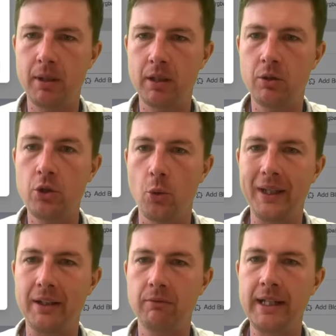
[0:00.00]
no,
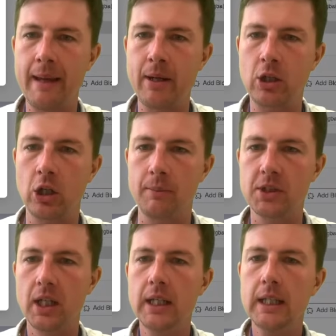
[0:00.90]
we can rename our
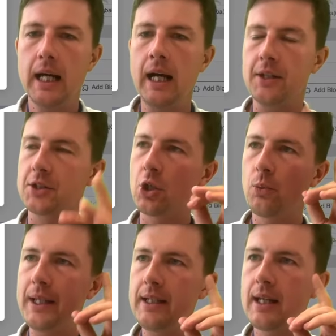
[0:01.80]
columns. So
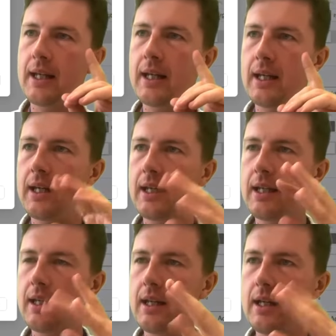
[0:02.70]
we
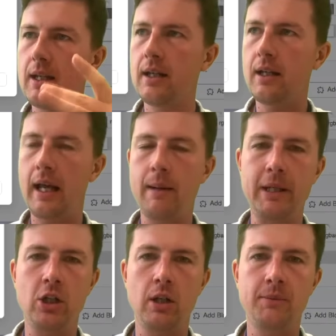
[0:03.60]
need, how
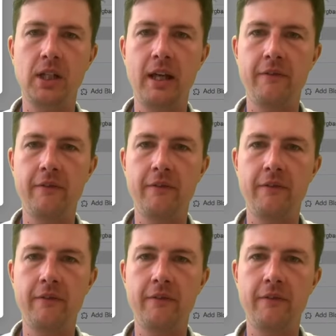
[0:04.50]
many columns? I have